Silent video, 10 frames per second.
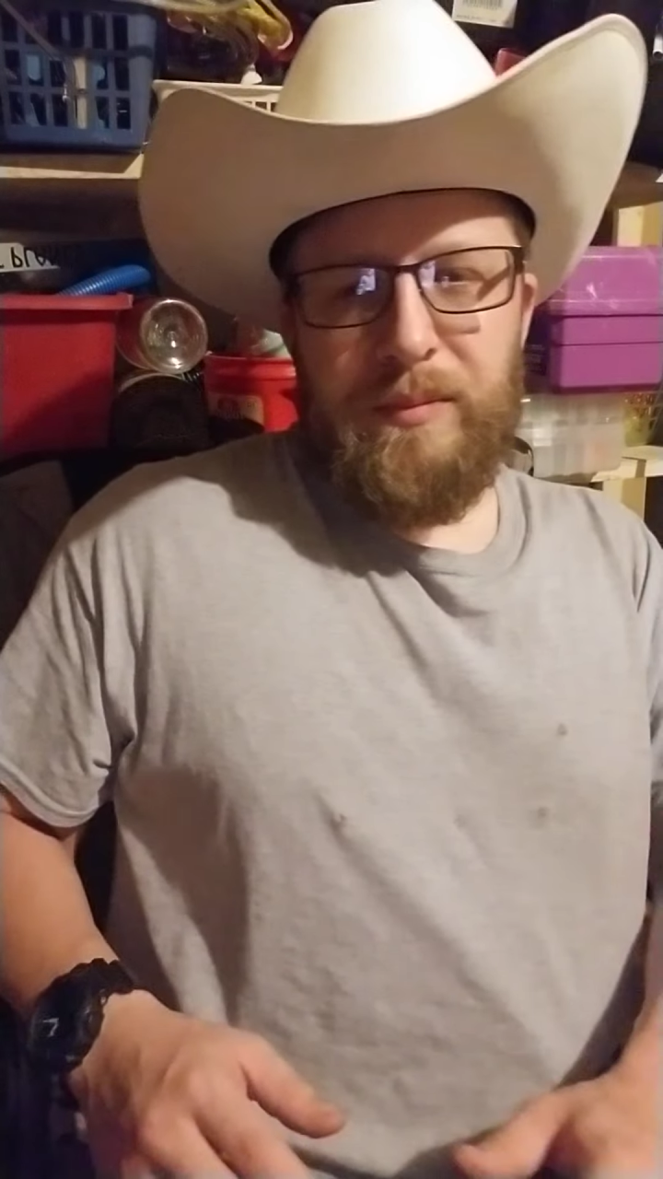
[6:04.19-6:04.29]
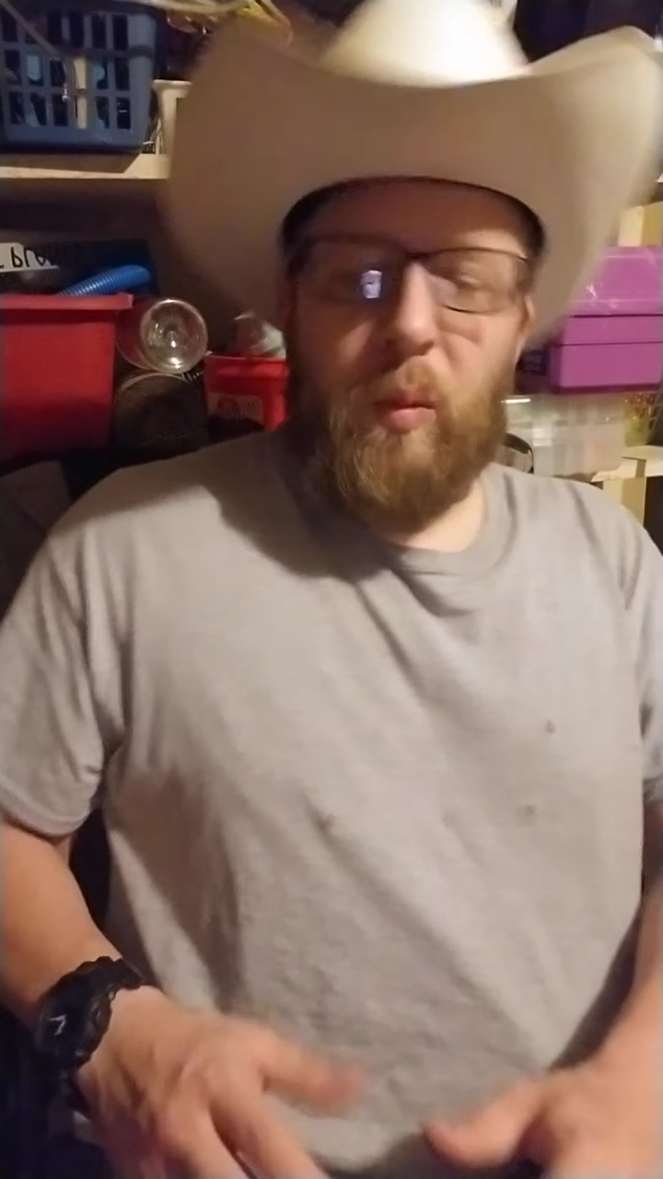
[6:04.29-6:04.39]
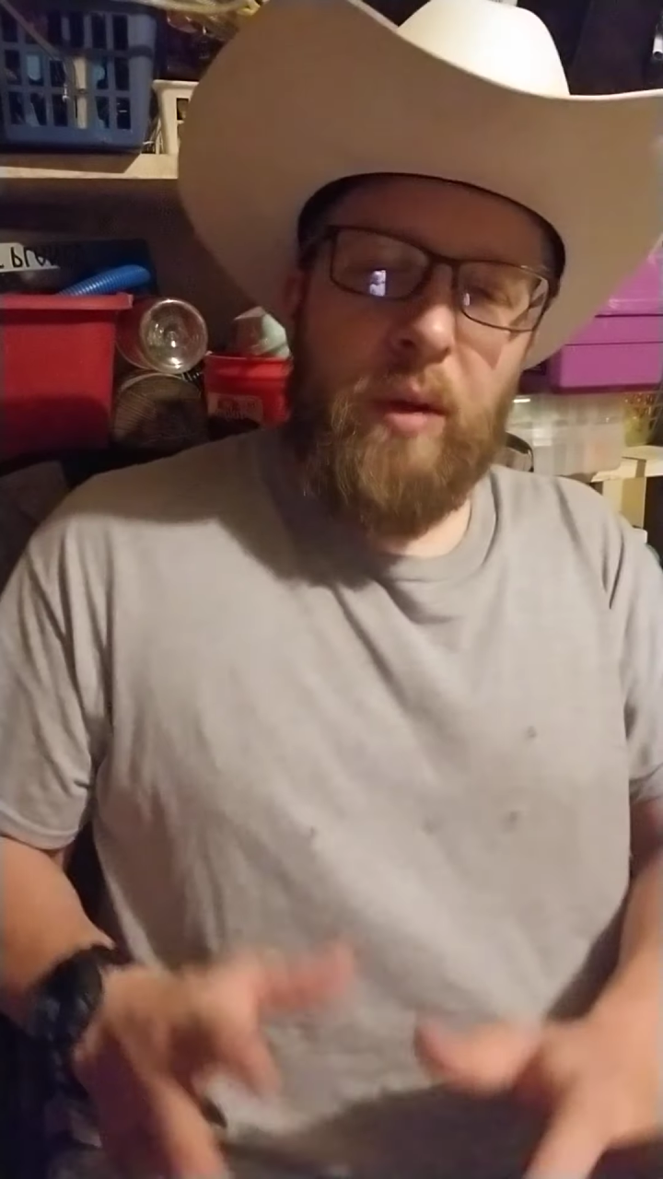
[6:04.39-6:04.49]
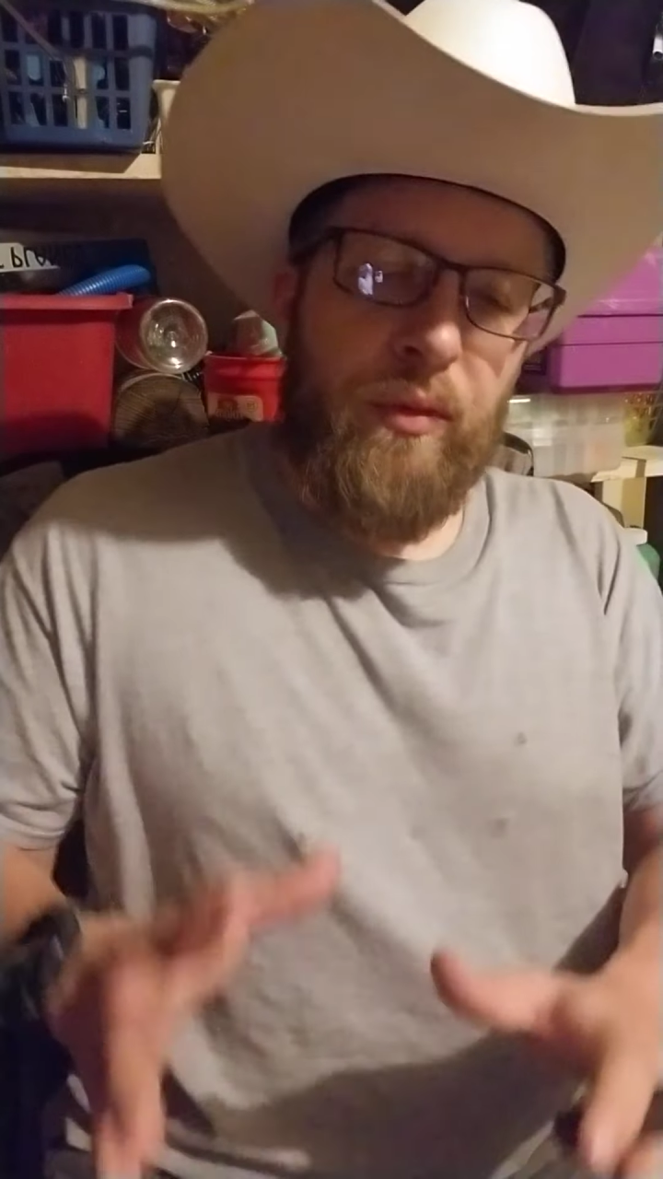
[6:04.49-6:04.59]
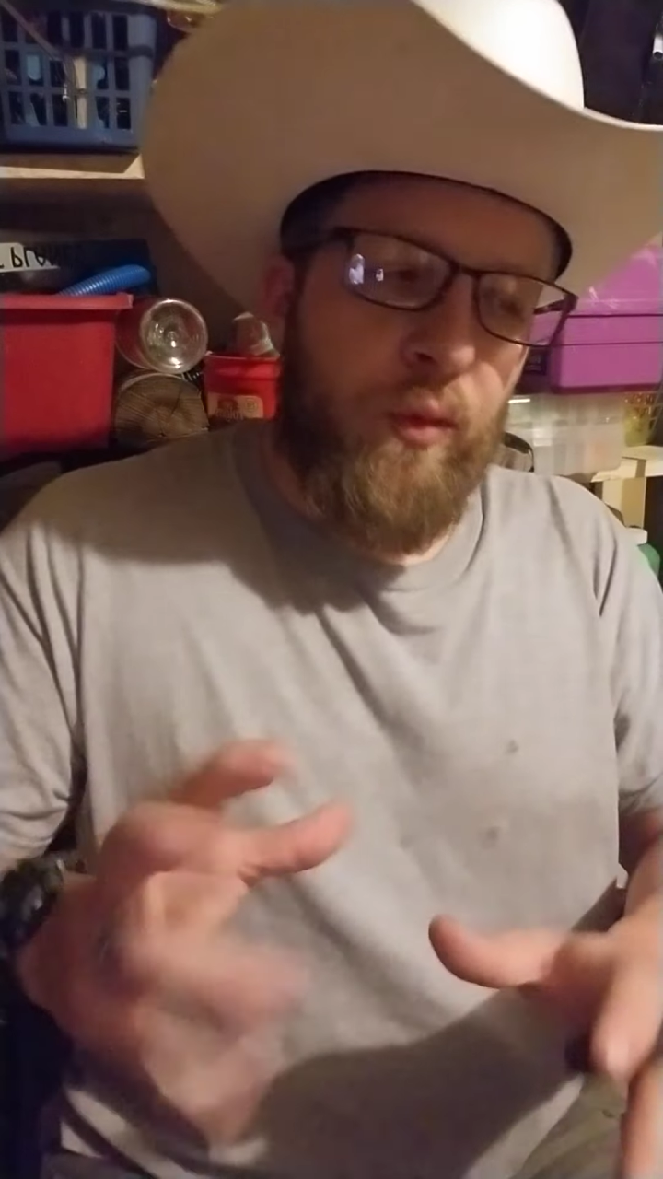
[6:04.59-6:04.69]

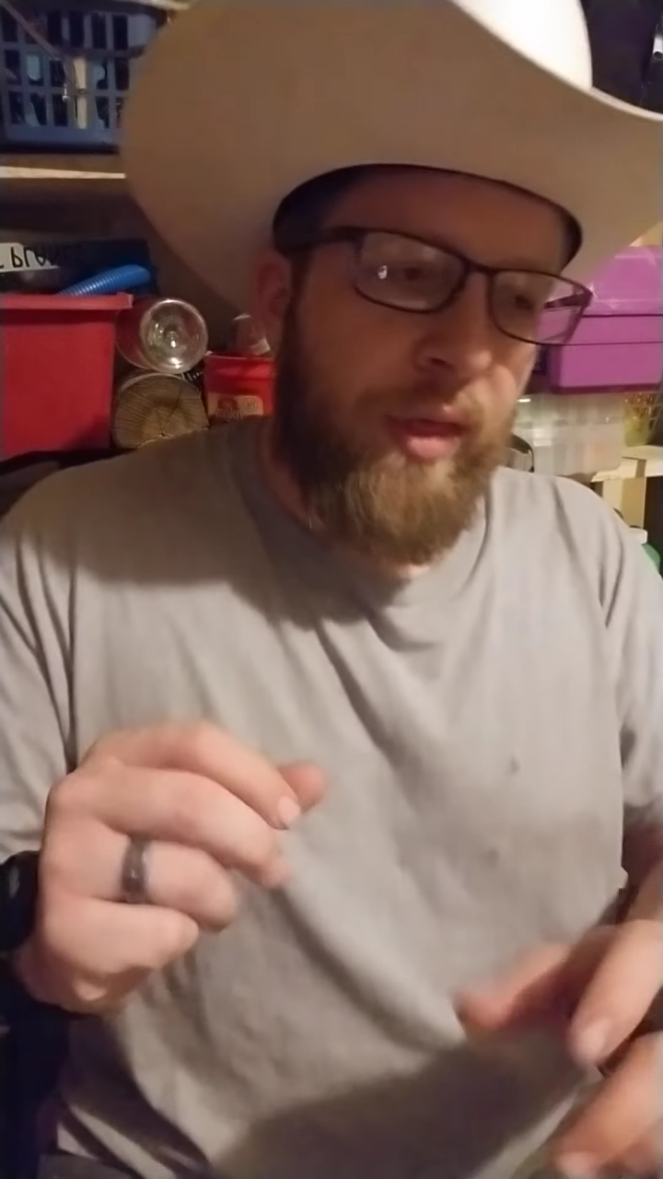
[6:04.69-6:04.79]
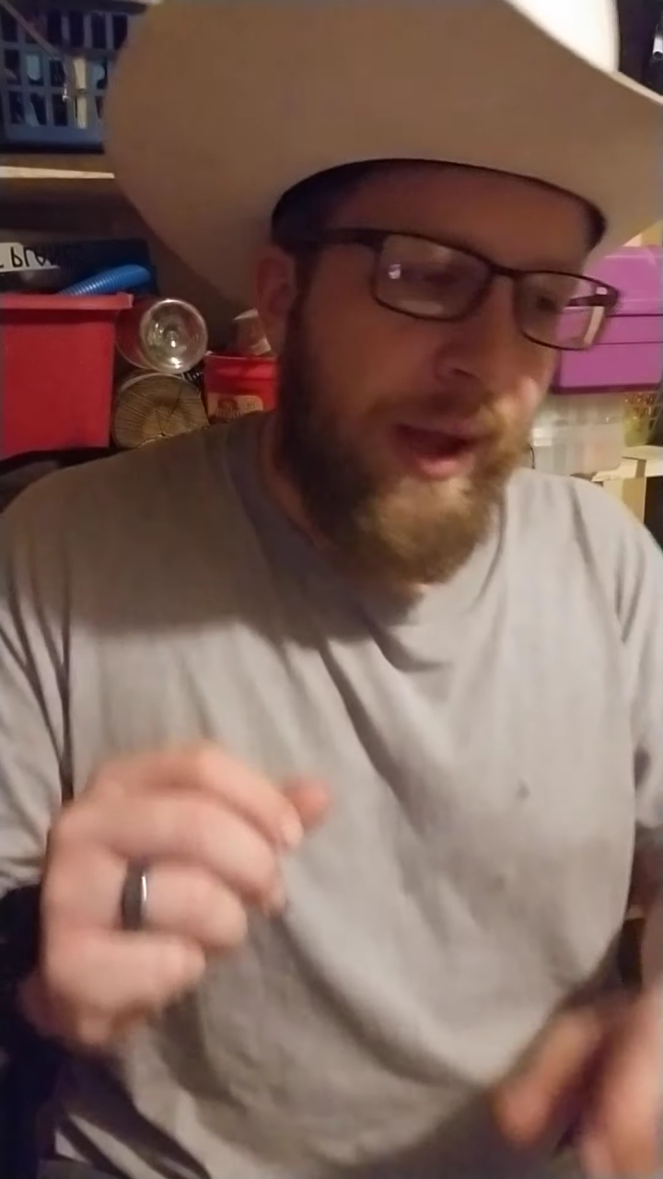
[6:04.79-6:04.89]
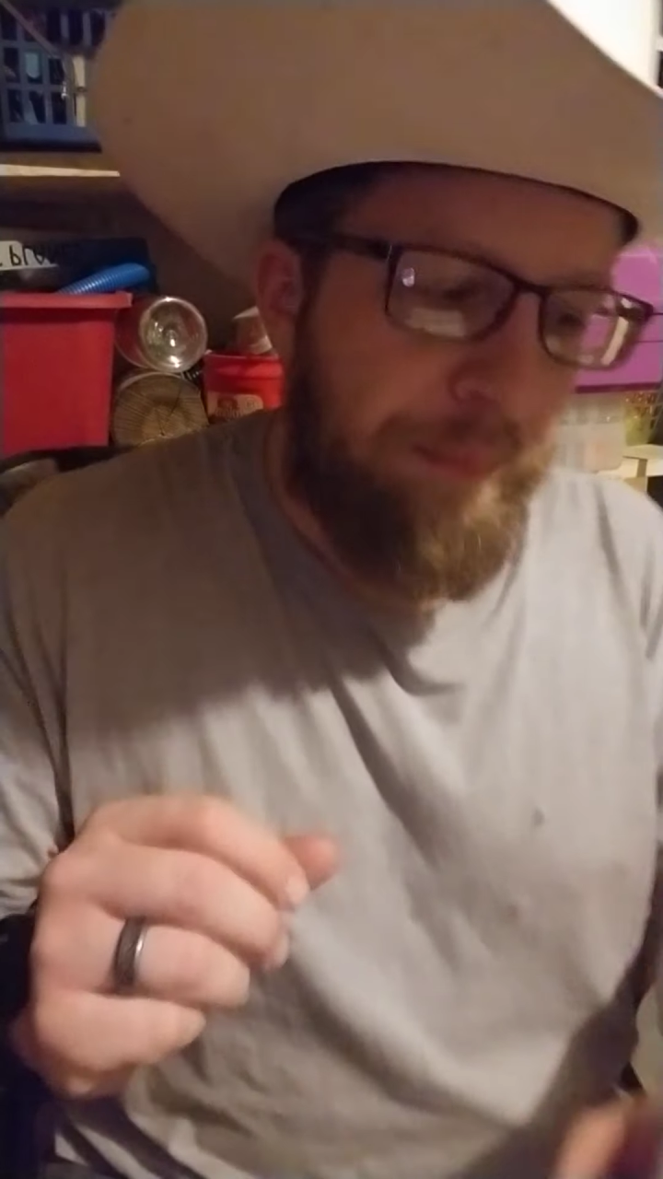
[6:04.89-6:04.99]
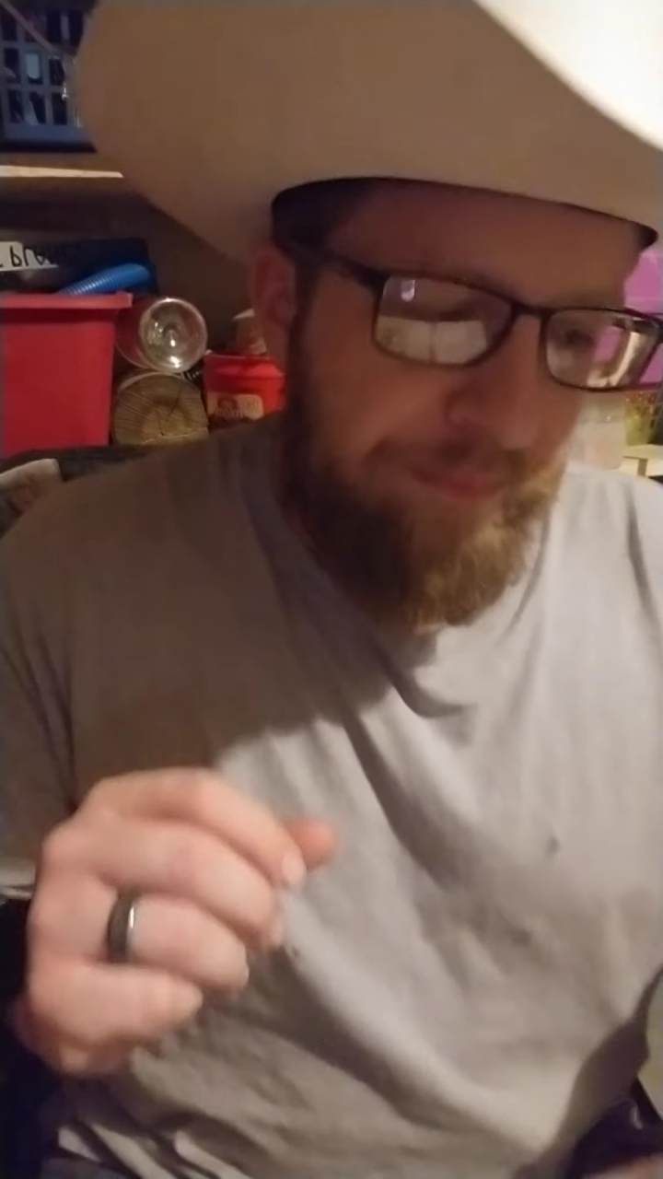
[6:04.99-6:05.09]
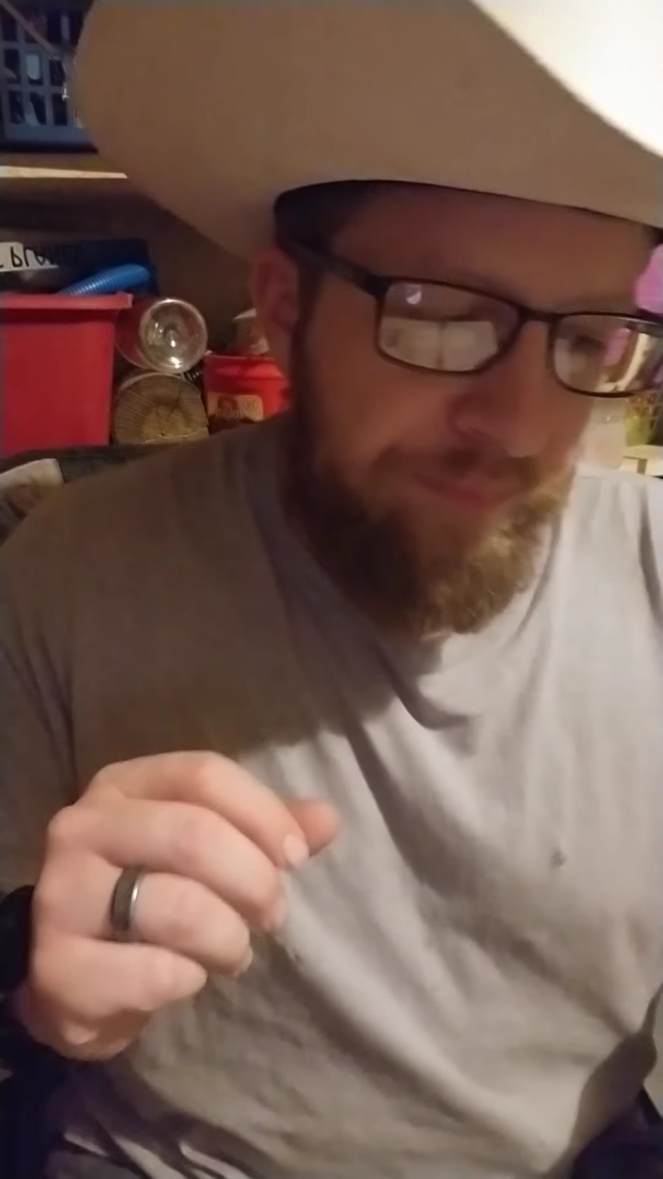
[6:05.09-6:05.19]
Well, before that,